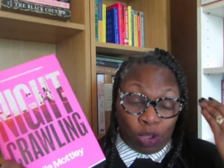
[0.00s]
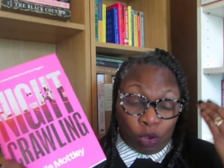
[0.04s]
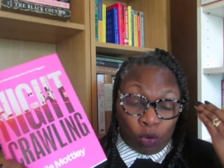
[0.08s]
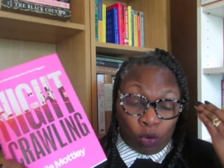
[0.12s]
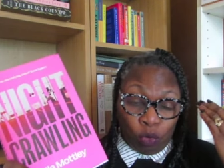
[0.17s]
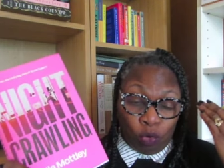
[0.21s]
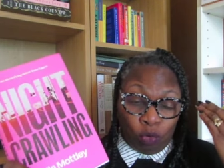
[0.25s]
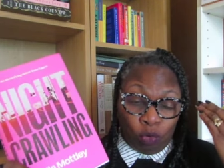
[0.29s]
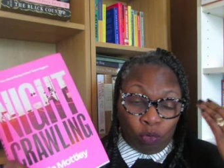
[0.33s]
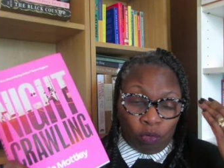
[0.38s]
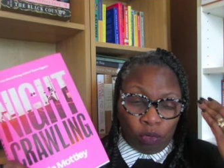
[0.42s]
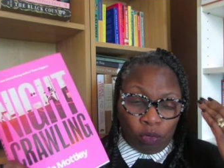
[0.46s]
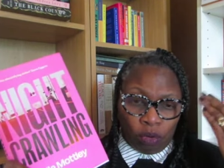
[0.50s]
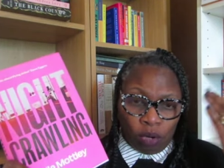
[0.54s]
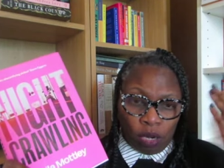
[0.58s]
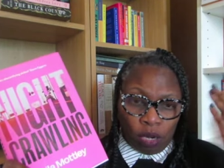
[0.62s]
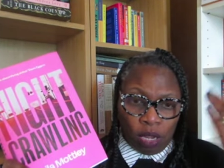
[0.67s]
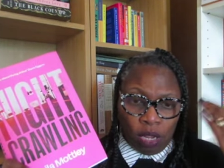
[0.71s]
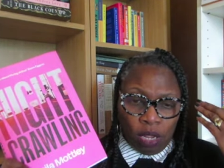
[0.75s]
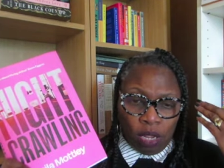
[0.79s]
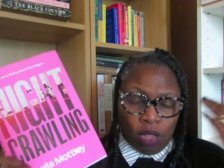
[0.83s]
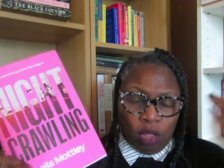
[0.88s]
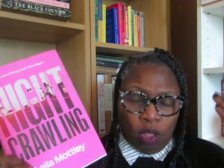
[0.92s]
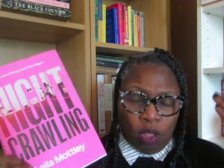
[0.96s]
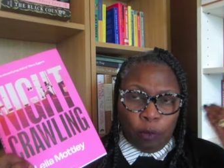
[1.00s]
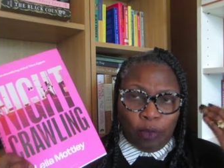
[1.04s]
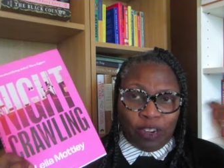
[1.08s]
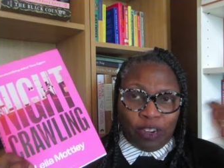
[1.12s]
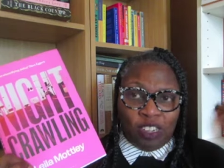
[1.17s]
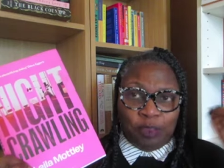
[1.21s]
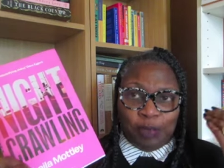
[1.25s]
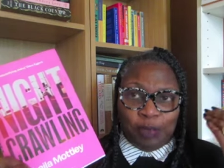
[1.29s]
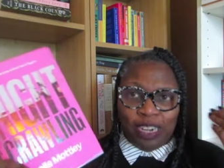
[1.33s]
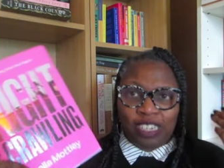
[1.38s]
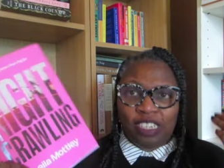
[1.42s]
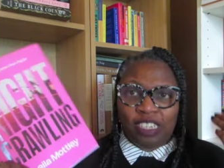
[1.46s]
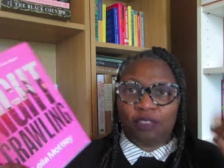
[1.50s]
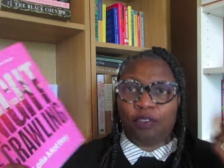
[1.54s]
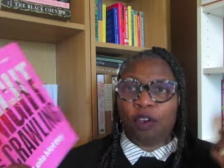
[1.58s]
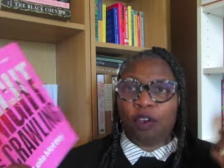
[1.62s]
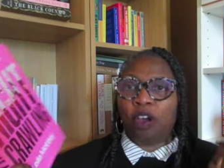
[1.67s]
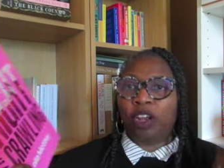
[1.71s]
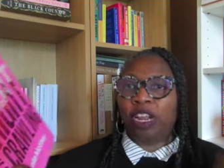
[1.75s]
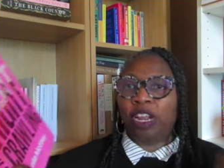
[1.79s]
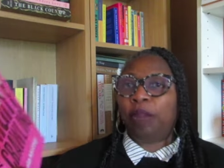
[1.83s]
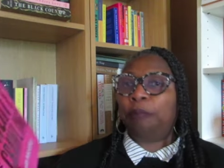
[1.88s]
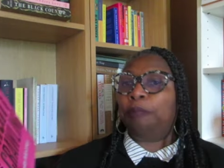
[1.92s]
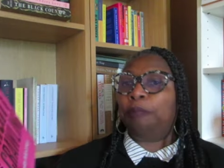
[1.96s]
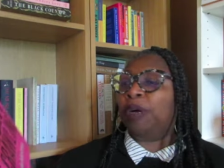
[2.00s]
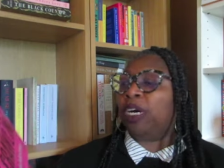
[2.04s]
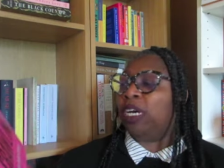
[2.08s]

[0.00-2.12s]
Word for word: own perspective on it.